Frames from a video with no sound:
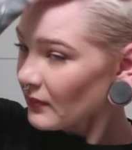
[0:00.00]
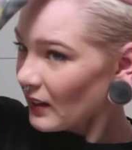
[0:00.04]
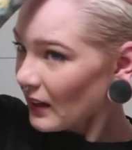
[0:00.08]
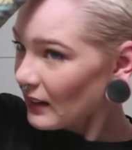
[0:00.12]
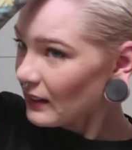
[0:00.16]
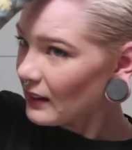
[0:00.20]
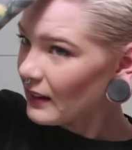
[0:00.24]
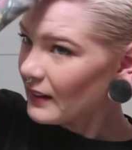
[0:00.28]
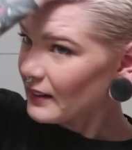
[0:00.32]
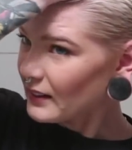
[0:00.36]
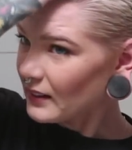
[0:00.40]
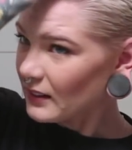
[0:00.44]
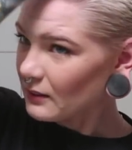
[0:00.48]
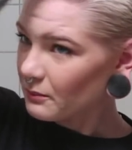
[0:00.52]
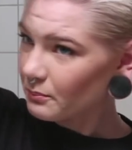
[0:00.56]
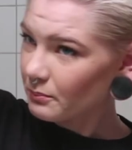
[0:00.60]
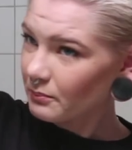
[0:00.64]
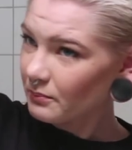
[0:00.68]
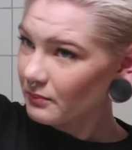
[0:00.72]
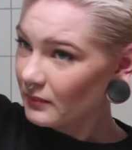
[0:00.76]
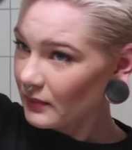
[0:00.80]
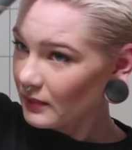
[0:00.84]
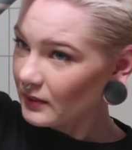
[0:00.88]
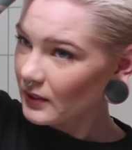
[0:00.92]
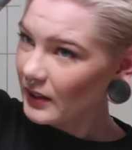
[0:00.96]
I like it
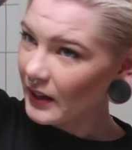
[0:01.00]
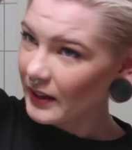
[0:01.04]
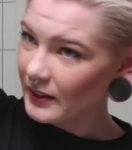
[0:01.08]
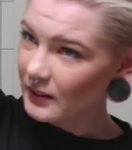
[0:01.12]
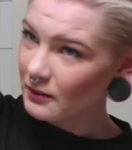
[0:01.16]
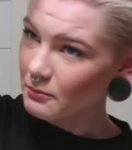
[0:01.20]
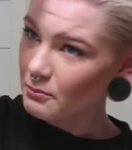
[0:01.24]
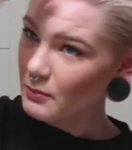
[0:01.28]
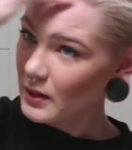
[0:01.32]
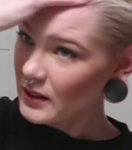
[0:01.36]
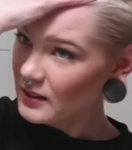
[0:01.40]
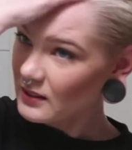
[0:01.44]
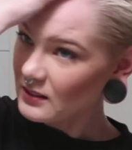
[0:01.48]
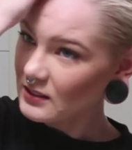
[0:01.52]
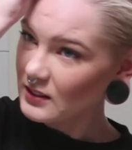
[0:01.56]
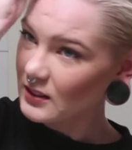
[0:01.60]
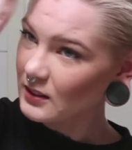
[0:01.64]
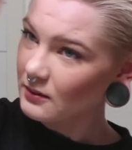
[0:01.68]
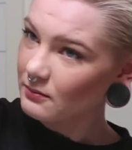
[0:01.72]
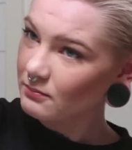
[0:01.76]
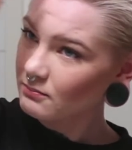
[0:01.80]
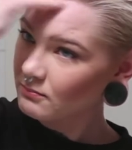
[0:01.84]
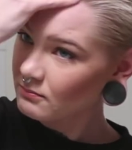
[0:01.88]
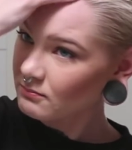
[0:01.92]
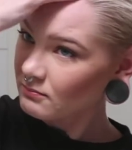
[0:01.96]
kind of
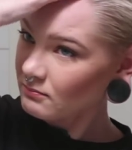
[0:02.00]
messy.